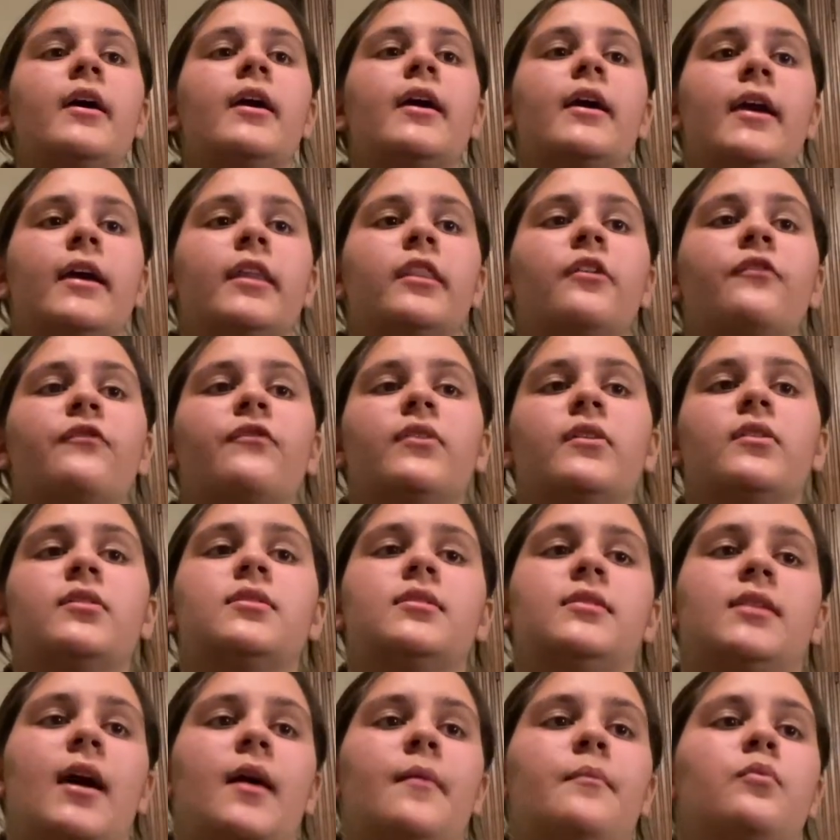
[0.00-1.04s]
In the fifth
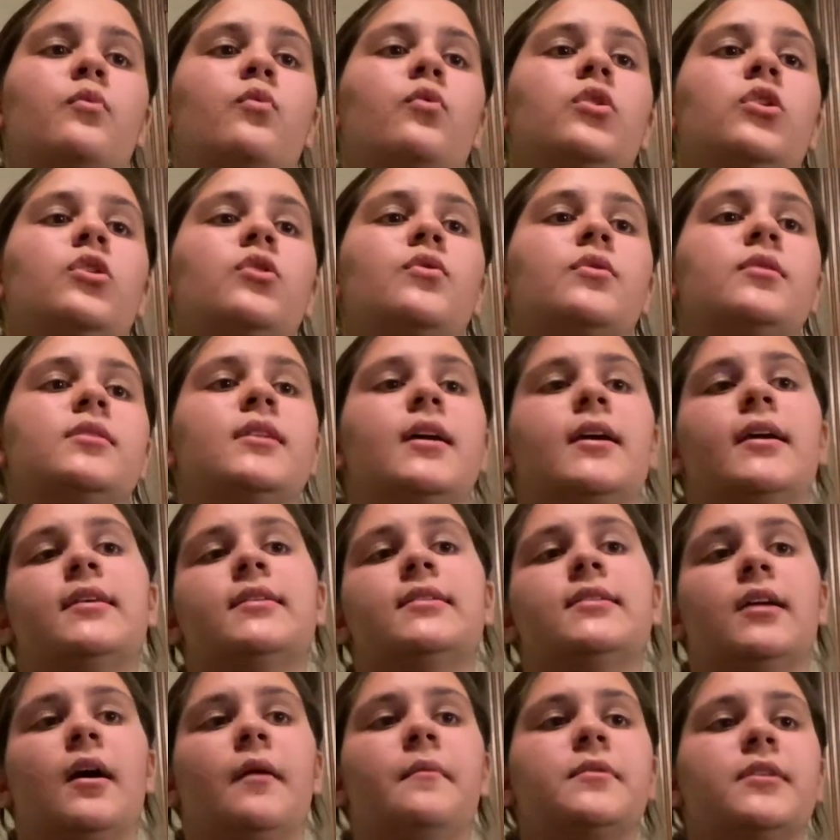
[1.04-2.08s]
step, you will take
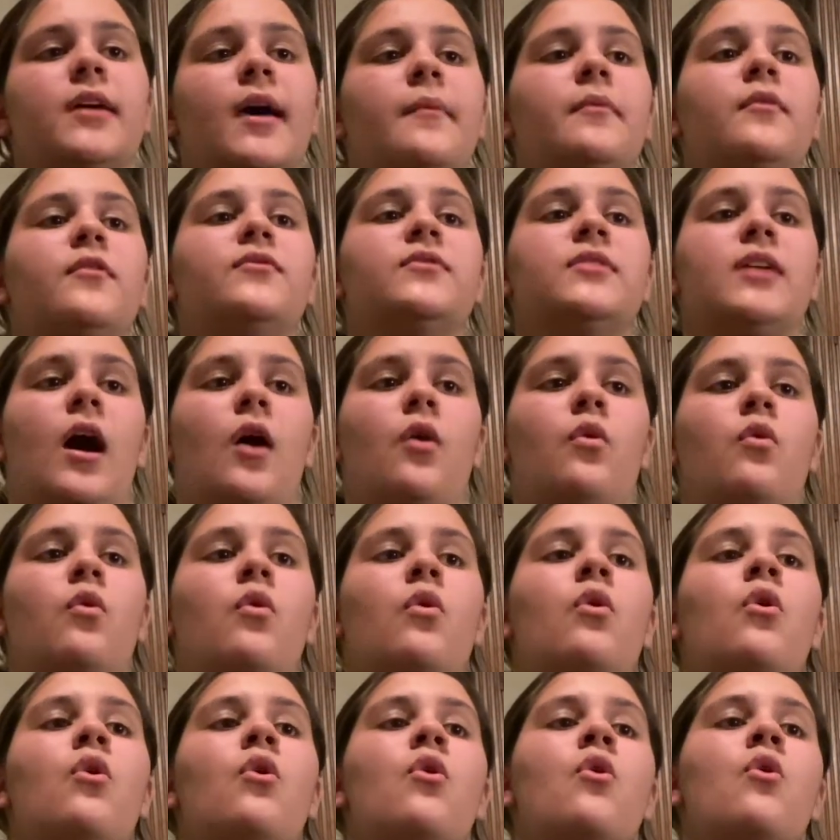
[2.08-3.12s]
some type of
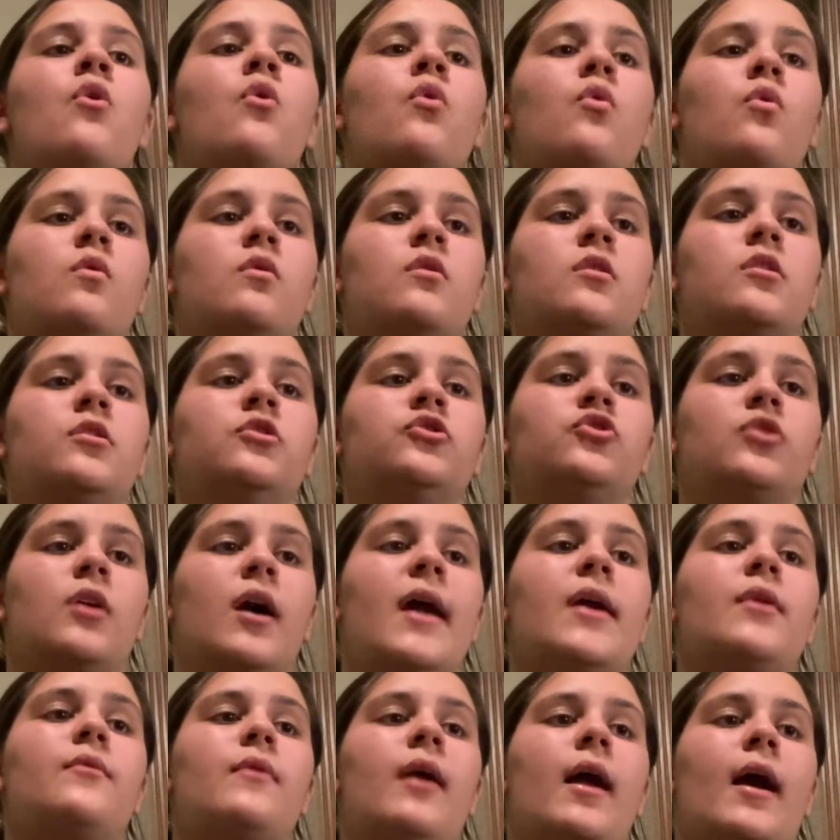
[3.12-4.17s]
towel or
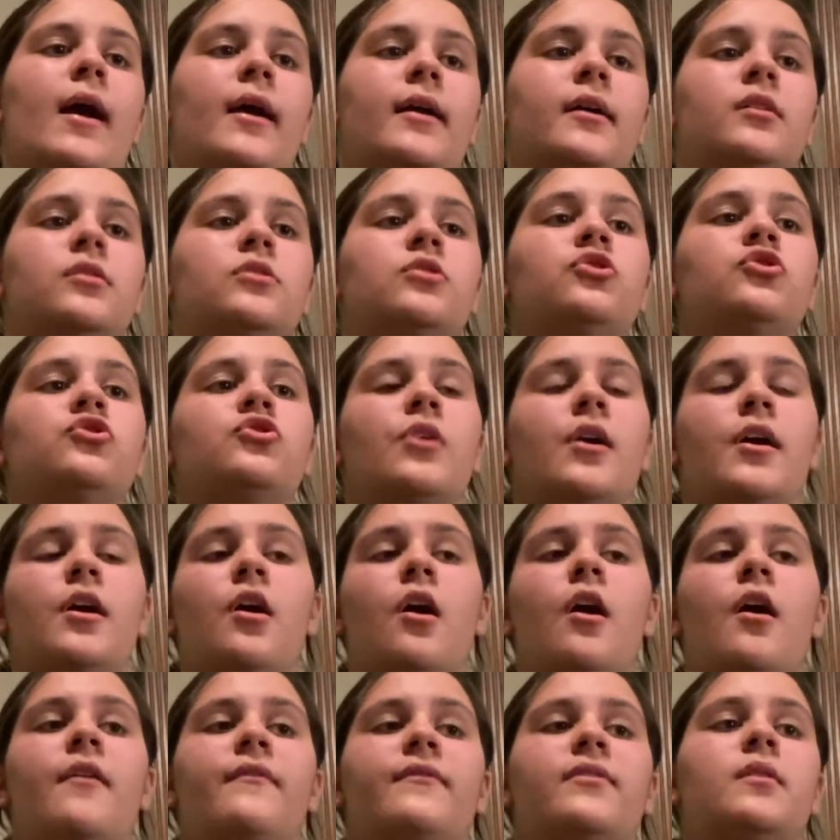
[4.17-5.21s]
dry rag to dry
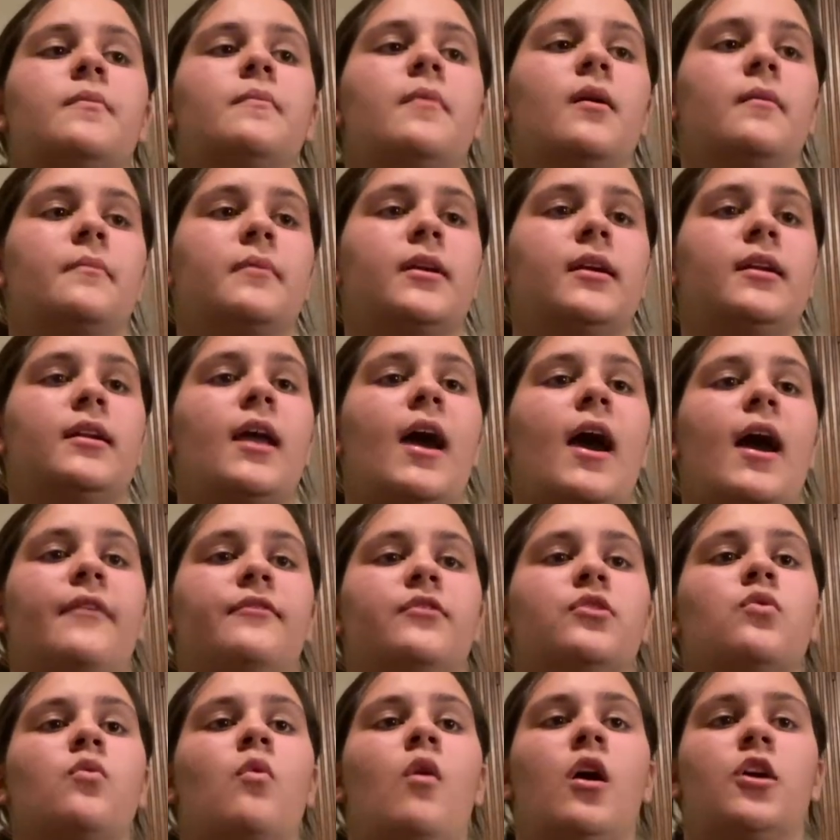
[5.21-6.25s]
off the pumpkin
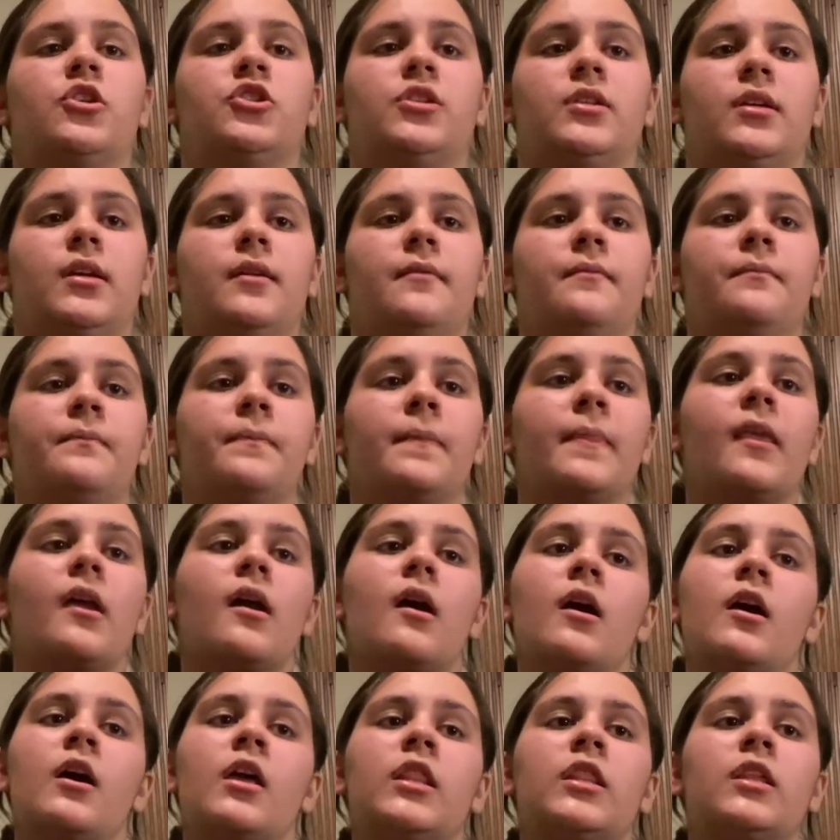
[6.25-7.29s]
after washing it.
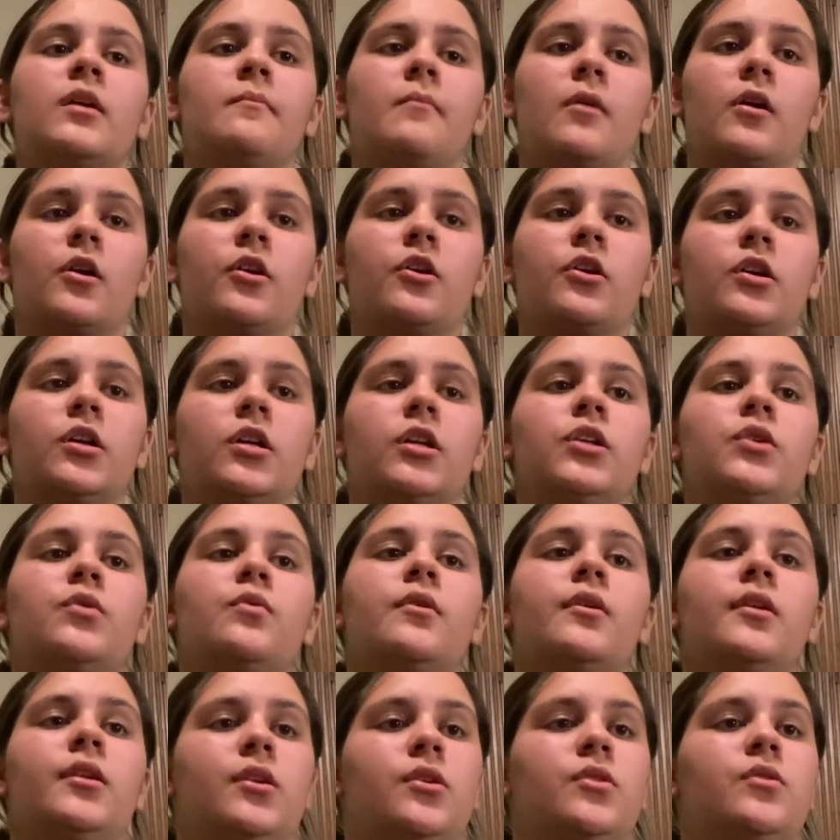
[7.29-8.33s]
The marker you
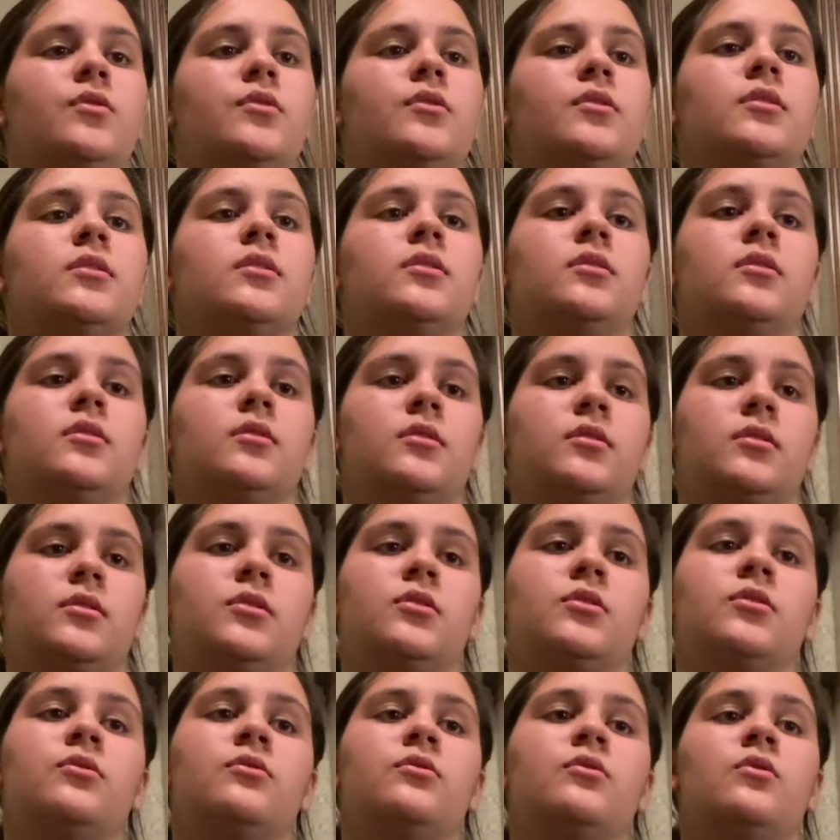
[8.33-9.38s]
will use
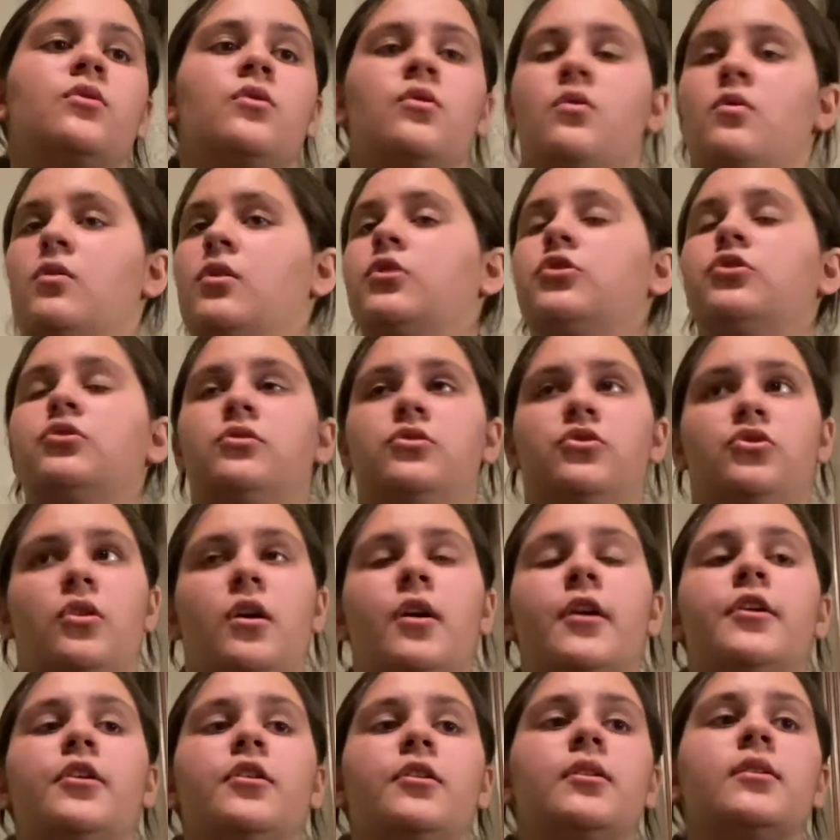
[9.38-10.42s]
to draw
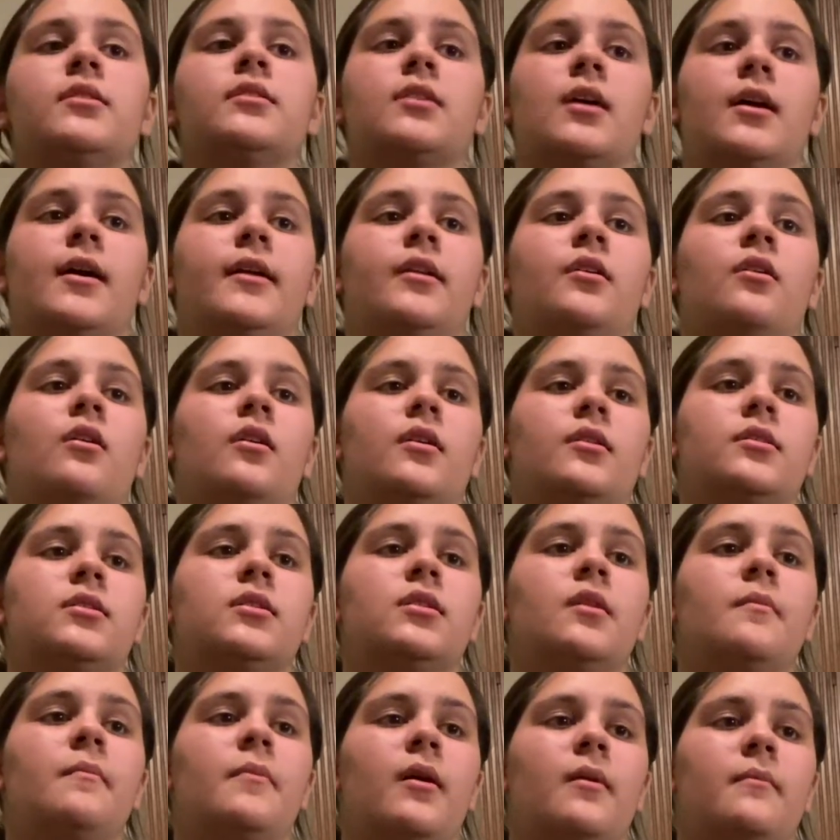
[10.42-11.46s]
your design onto
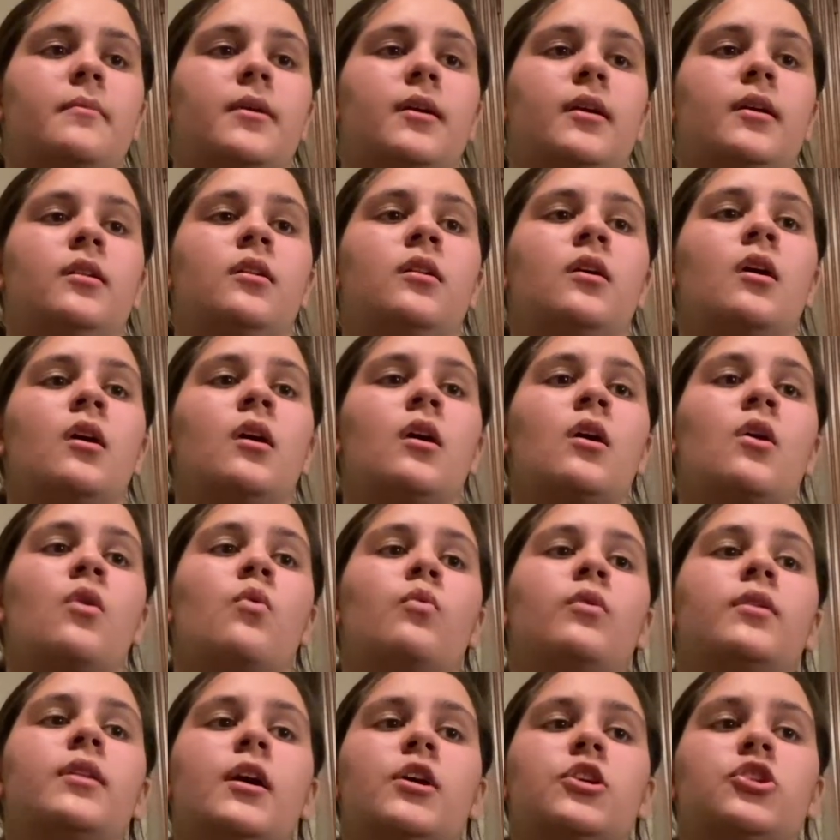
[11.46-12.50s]
the pumpkin
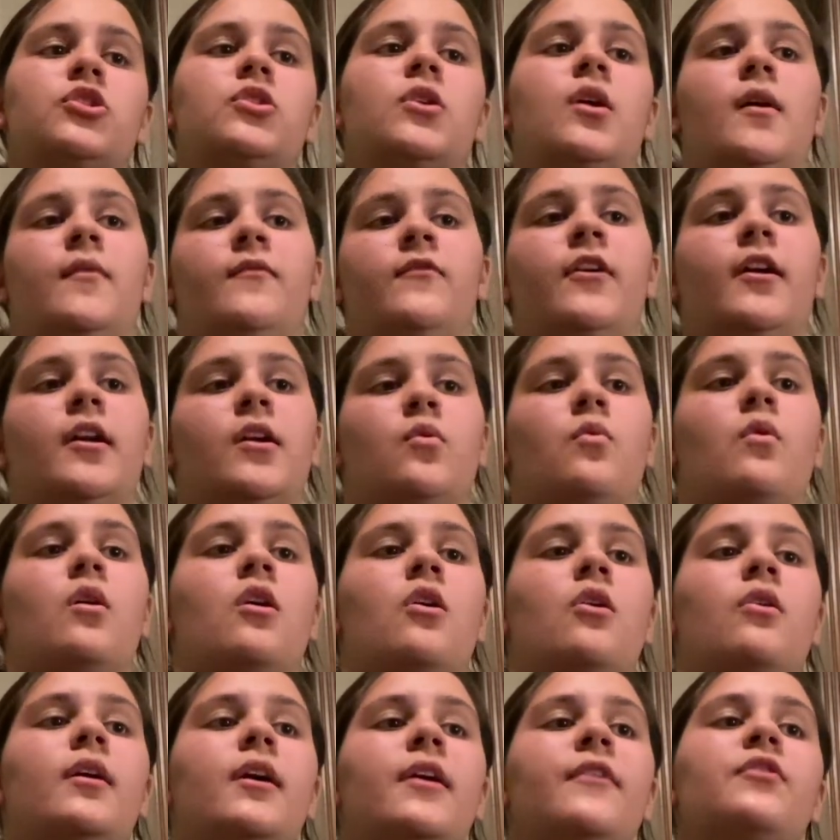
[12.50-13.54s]
will not show up very
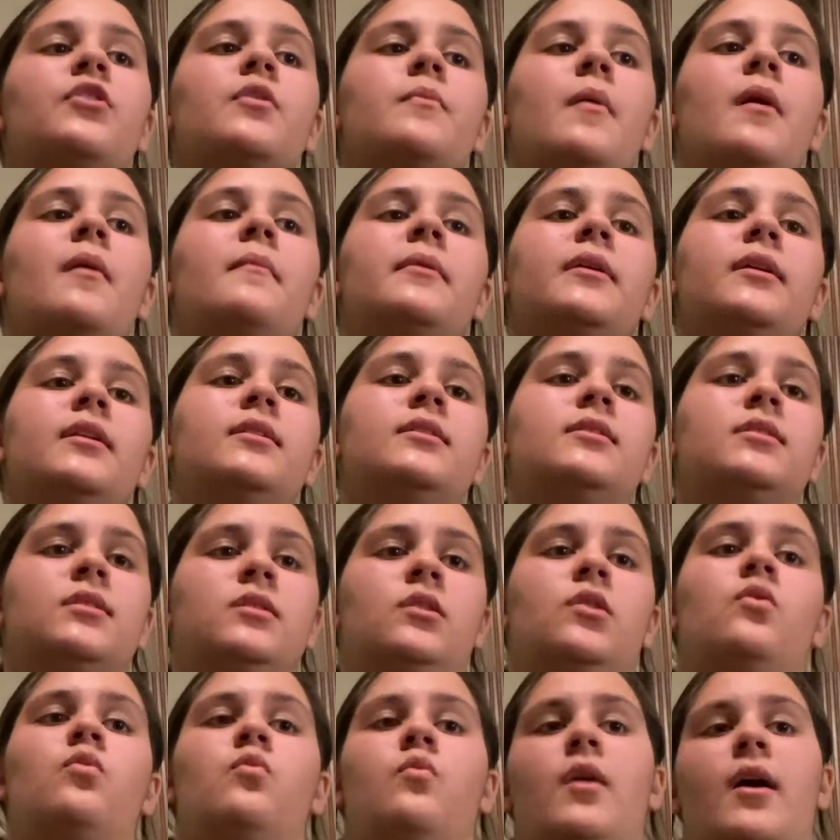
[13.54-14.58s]
well if your pumpkin is
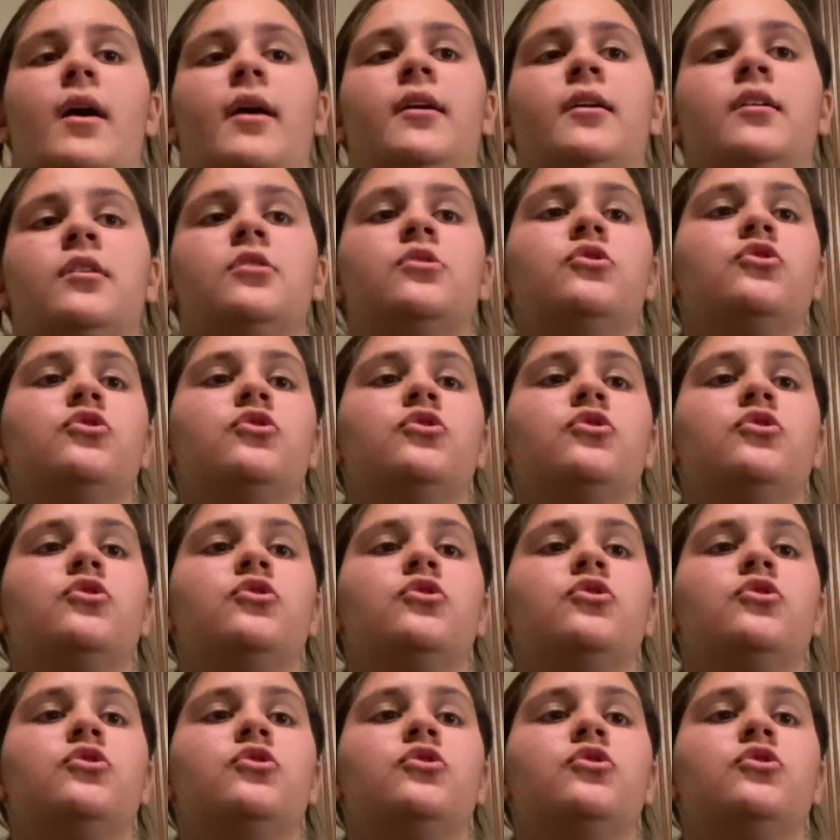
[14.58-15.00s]
still wet.